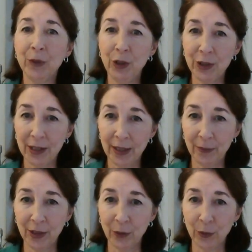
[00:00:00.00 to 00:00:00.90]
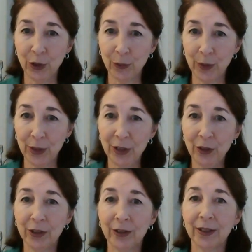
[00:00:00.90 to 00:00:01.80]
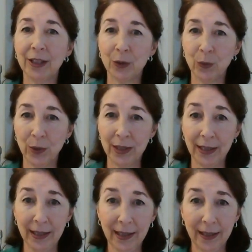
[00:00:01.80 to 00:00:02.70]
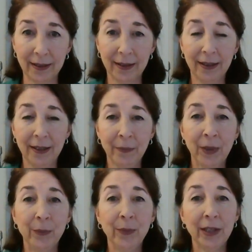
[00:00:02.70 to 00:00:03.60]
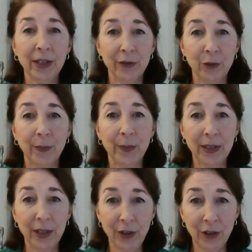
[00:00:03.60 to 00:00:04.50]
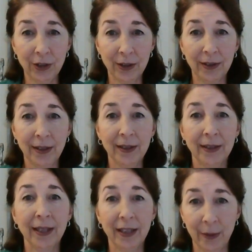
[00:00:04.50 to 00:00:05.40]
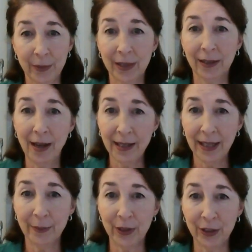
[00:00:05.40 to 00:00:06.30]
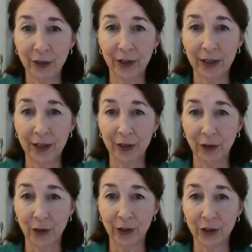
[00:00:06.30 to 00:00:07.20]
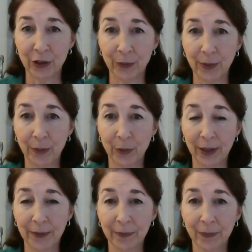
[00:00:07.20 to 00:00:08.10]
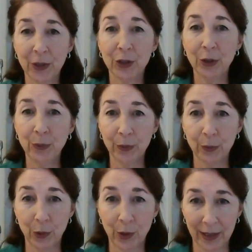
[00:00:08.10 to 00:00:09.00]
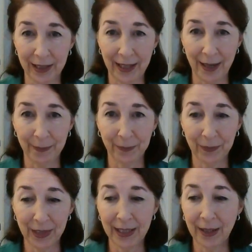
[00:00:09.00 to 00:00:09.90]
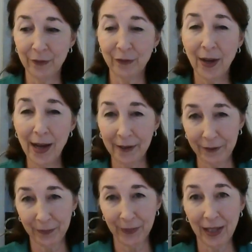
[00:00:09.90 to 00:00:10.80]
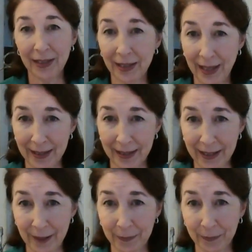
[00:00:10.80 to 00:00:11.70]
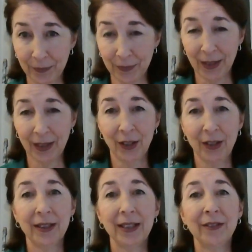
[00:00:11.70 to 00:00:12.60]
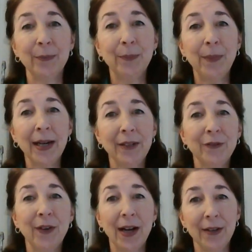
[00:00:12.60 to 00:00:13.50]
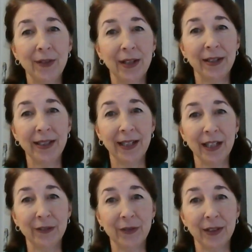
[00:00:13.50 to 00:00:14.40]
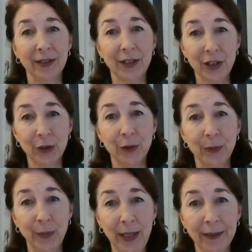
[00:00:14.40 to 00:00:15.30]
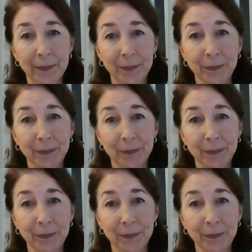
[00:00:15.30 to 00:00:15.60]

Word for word: Do the same thing with your material. It's once again a method of repetition that helps lock that material into long-term memory super important step. Step five and the last step, the bite five out of the elephant, is to repeat.